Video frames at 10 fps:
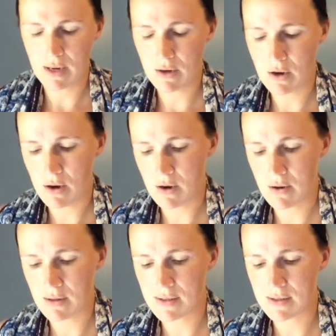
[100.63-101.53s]

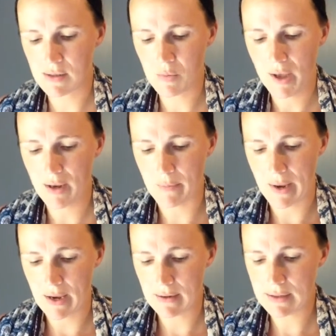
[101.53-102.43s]
non-slip
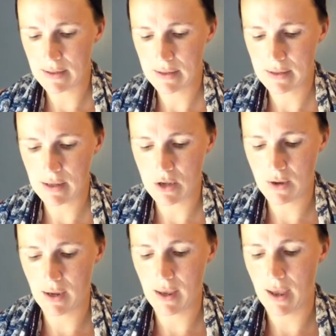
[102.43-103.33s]
headband that you
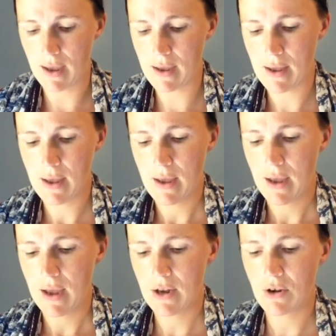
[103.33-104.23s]
can get,
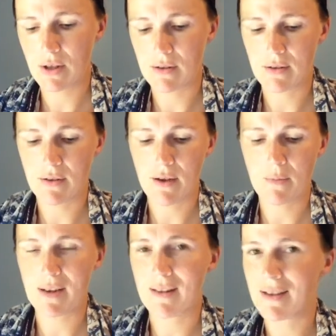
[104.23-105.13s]
and you can,
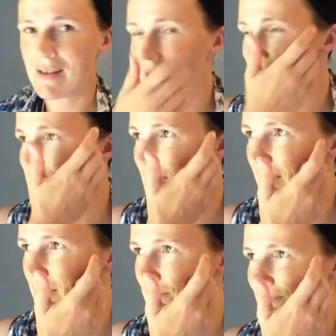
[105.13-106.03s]
it's
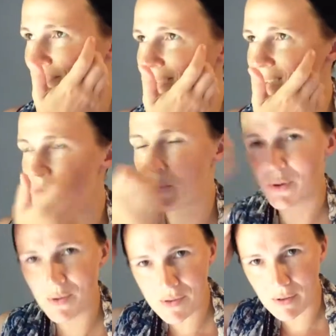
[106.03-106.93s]

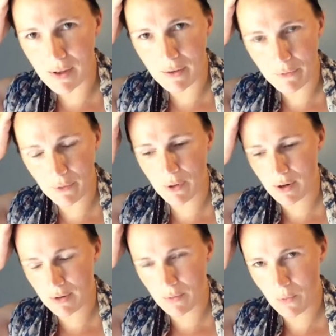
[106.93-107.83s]
supposedly
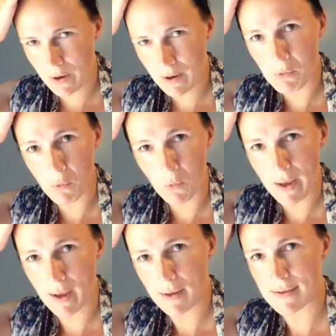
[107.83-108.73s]
for wearing with
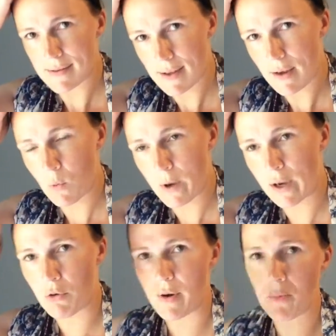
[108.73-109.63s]
wigs. It's like
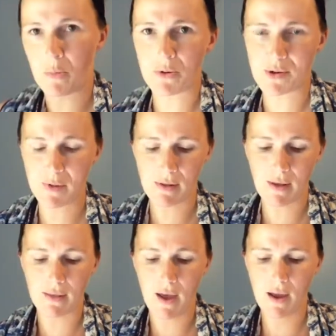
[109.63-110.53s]
wig grip or something
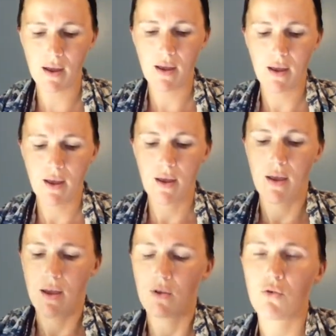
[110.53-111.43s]
like that.
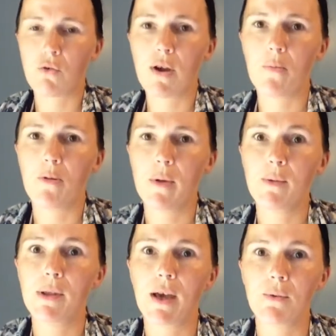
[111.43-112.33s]
Grip,
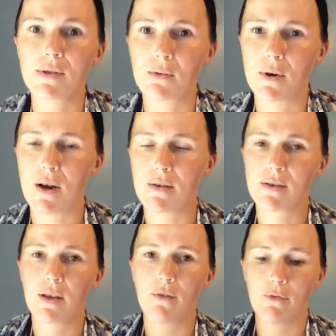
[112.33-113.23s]
maybe that was the word I was
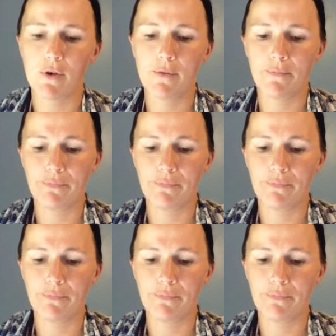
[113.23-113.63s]
looking for.